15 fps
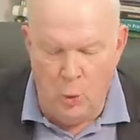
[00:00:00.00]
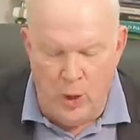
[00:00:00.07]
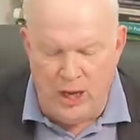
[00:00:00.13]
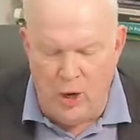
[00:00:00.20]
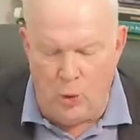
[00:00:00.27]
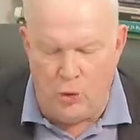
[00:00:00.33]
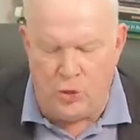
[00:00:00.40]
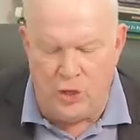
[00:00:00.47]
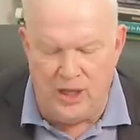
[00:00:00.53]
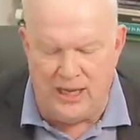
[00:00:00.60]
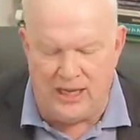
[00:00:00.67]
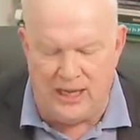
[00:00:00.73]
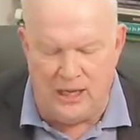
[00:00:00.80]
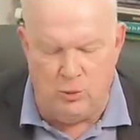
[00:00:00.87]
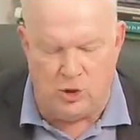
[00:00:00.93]
we don't
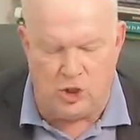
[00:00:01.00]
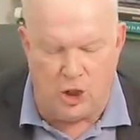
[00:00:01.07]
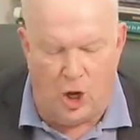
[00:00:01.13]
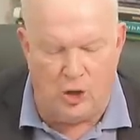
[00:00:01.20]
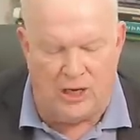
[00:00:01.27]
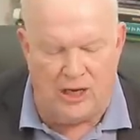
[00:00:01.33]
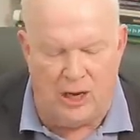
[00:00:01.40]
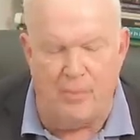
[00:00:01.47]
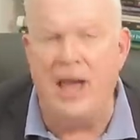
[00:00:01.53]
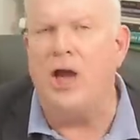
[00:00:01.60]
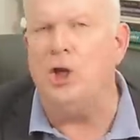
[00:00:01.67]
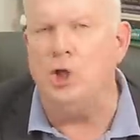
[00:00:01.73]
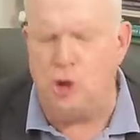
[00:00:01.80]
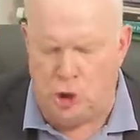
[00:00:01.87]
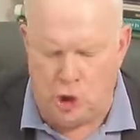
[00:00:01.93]
think he was talking
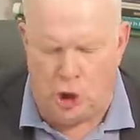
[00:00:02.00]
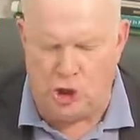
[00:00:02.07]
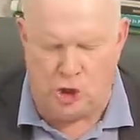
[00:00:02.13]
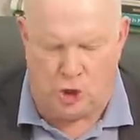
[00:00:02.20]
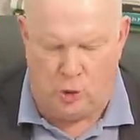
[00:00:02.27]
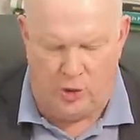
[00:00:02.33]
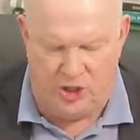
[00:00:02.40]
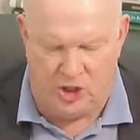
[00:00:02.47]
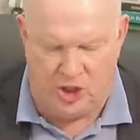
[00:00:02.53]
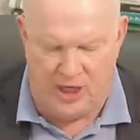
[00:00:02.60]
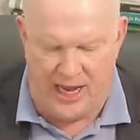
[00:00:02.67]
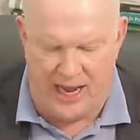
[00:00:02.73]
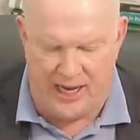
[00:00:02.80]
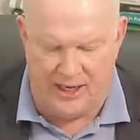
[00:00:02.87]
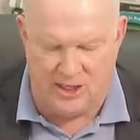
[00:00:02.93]
about just
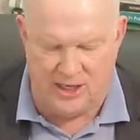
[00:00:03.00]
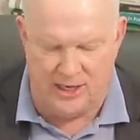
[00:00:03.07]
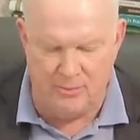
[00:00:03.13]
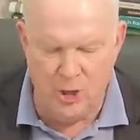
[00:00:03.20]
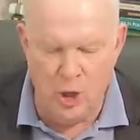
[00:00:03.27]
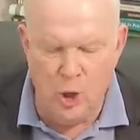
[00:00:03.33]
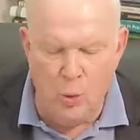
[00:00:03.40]
Christianity.